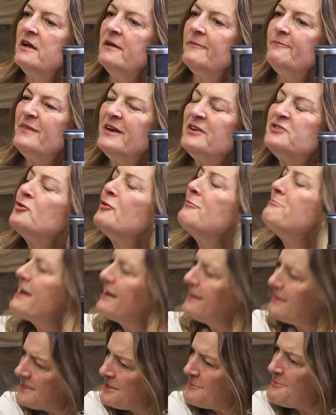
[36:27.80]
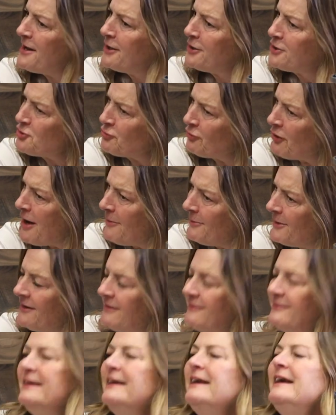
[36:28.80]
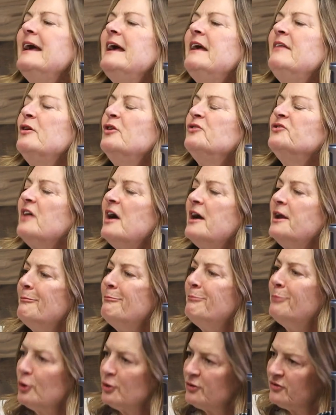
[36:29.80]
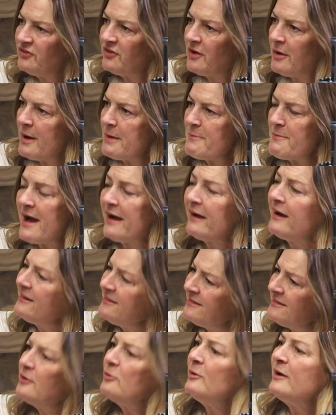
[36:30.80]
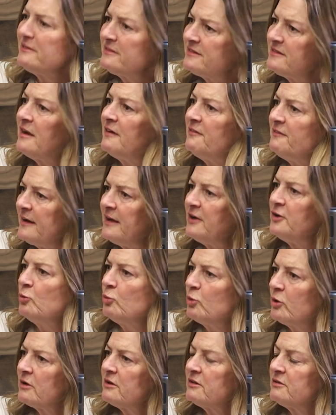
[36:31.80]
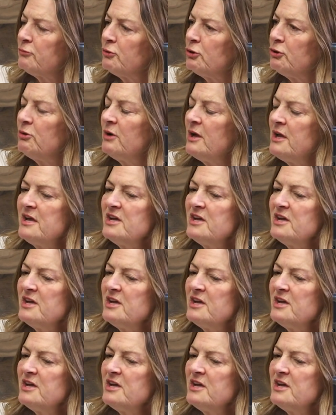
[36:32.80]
a tremendous amount of trauma and those kind of burdens on my back. I still had stuff I had to work through.